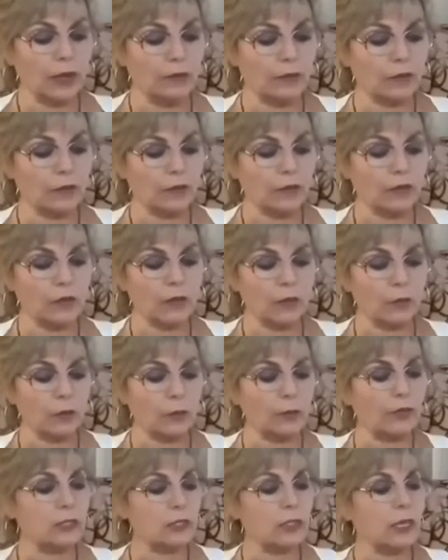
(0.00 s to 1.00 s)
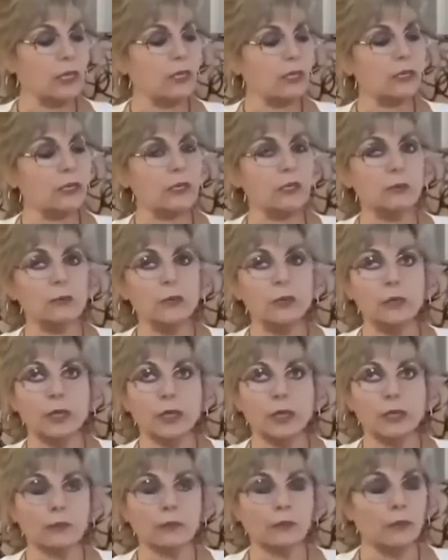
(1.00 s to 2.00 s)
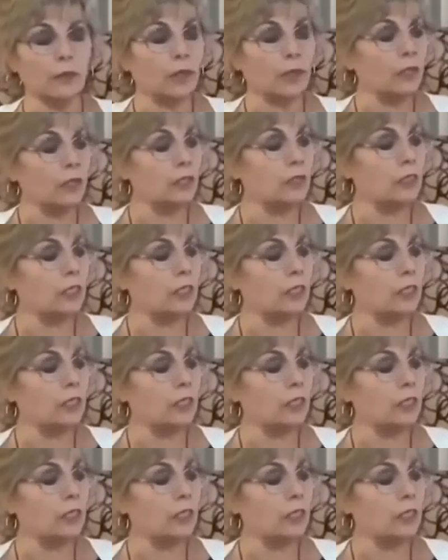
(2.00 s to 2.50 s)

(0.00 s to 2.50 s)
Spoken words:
Everything will be telecommuting,